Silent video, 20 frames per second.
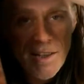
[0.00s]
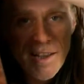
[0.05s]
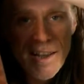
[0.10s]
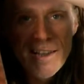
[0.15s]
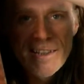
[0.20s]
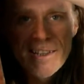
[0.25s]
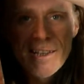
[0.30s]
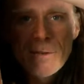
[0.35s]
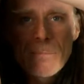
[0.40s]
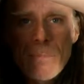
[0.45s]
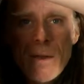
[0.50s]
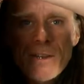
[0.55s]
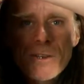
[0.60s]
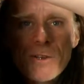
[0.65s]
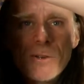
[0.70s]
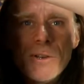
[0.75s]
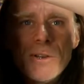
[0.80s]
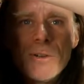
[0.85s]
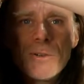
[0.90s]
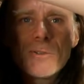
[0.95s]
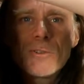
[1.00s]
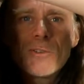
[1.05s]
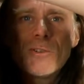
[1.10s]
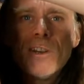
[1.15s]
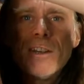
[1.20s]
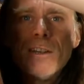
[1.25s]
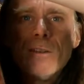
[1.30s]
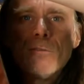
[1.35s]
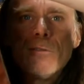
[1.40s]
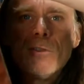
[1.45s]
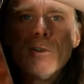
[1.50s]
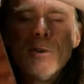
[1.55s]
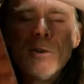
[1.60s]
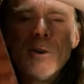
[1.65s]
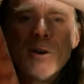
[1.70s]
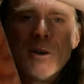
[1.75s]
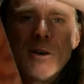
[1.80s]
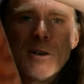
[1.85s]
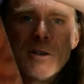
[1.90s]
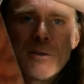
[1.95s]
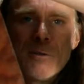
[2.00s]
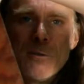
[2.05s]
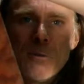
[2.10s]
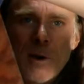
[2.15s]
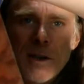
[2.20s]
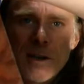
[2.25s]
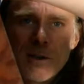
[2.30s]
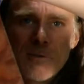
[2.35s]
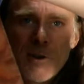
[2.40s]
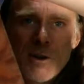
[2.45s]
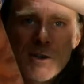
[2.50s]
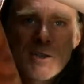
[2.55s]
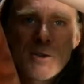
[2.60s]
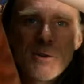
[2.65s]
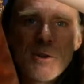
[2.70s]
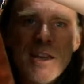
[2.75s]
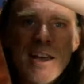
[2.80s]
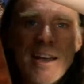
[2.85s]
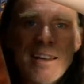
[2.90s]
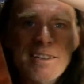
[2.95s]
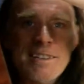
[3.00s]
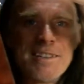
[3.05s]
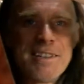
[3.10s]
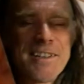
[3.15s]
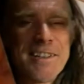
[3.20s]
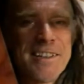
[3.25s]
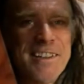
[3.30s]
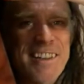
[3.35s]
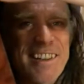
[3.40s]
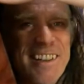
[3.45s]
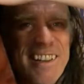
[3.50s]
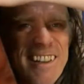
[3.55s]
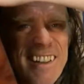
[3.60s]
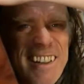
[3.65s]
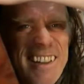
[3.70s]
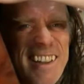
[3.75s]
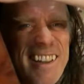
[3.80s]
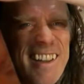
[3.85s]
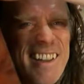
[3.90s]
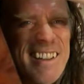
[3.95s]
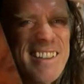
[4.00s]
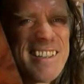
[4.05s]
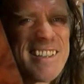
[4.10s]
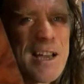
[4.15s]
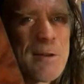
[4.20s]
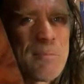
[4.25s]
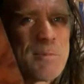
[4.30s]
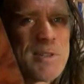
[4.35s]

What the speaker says: here's a special little treat for you guys who've waited right till the end. Tap